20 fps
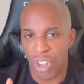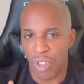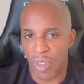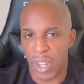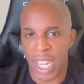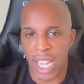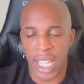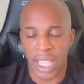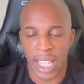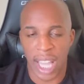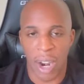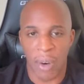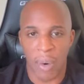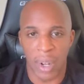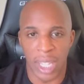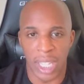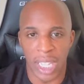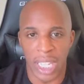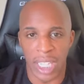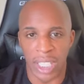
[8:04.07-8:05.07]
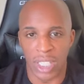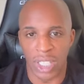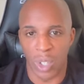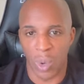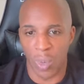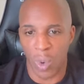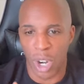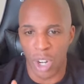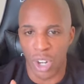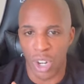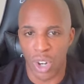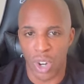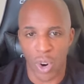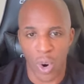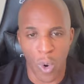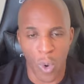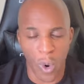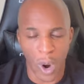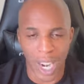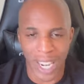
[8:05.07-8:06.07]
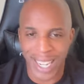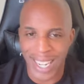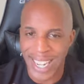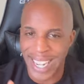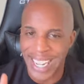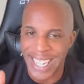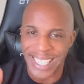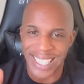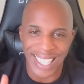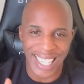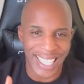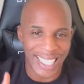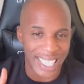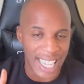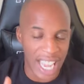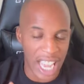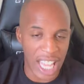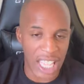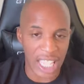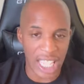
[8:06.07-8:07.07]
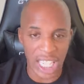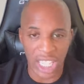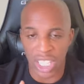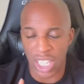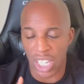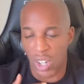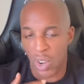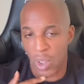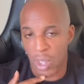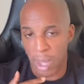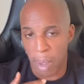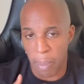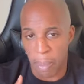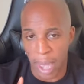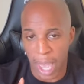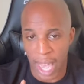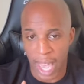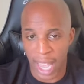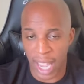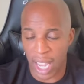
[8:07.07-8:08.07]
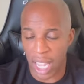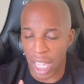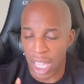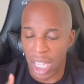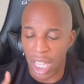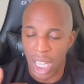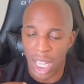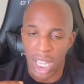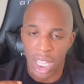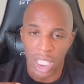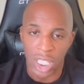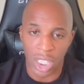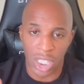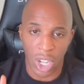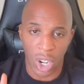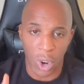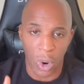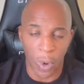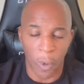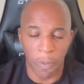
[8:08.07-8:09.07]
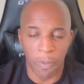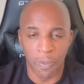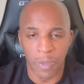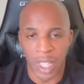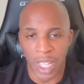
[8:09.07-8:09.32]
You need that release to where you're going, just unleashing on the bag. So